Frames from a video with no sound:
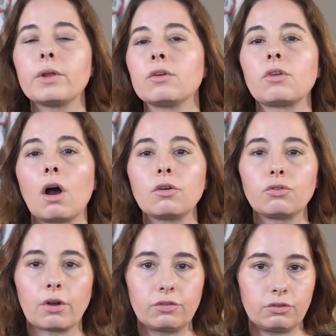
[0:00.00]
When your dog
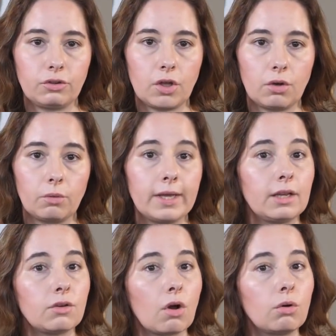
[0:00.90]
trusts you,
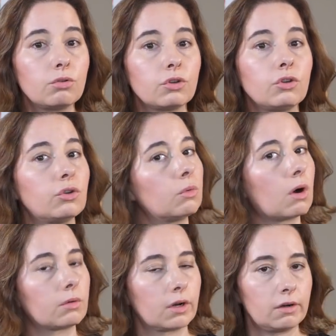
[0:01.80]
he knows you
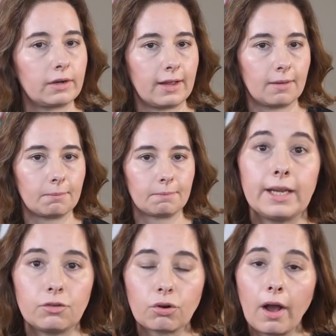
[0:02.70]
won't hurt him.
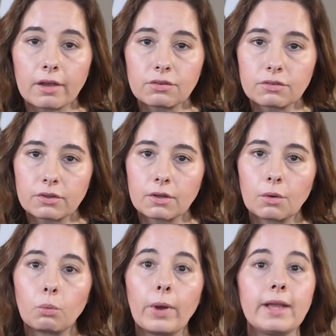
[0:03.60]
He trusts
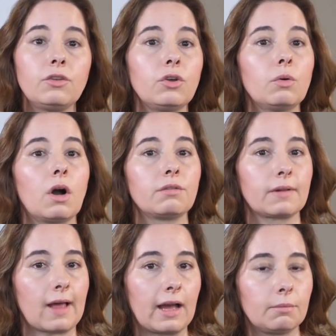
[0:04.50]
when you are
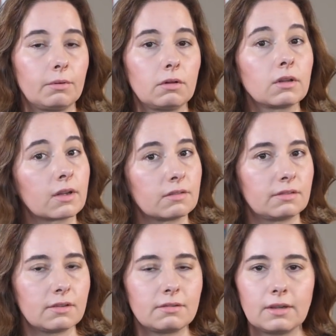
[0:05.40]
reliable,
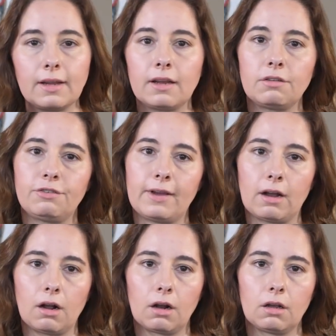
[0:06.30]
consistent, and
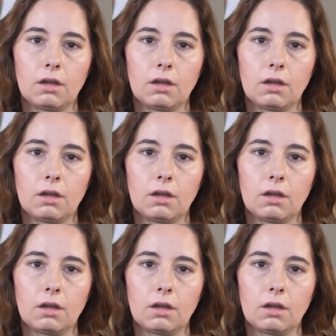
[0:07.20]
fair.